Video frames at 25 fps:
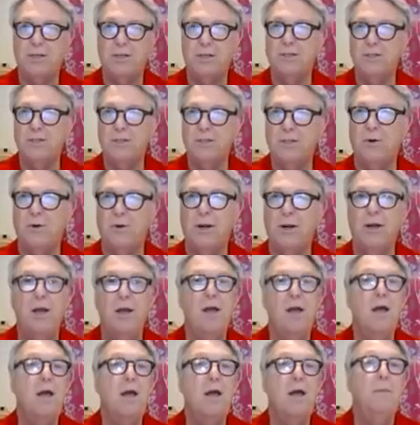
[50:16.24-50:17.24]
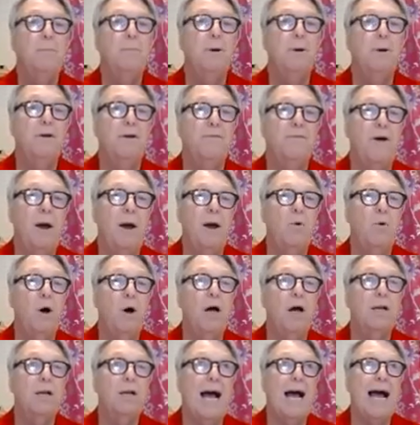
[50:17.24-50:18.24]
and so on. But if I
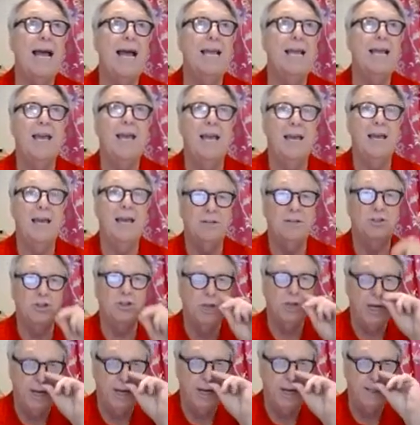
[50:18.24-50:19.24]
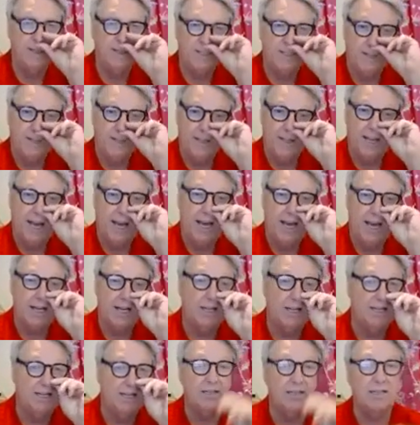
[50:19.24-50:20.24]
want, I can change that
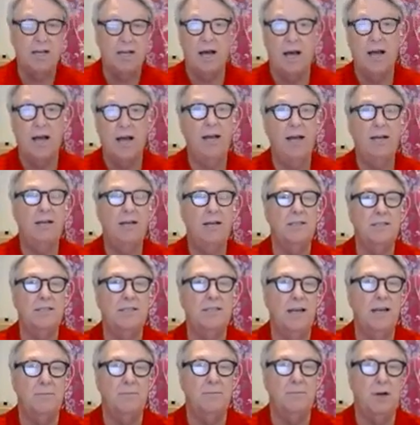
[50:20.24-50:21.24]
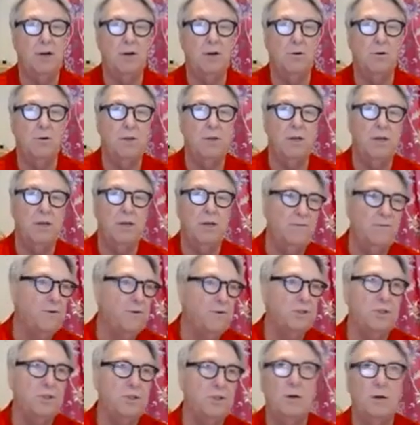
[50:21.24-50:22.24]
design and say I'm going to go with a
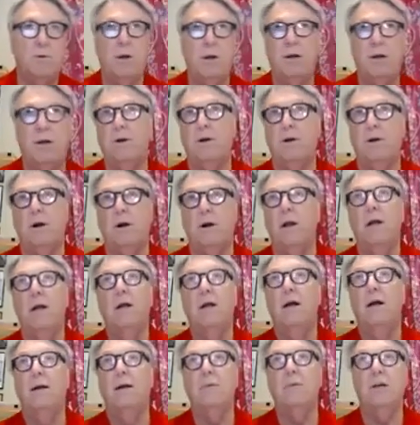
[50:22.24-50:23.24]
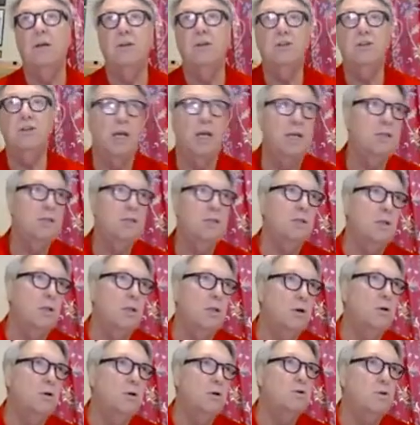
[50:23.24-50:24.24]
different generator, or I'm going to change the
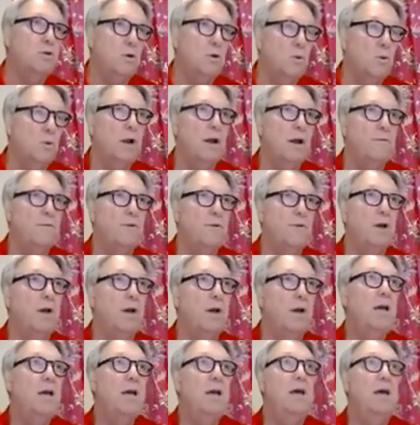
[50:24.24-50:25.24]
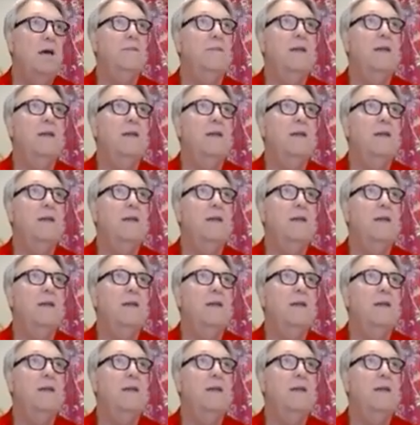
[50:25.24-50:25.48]
loads or whatever. And then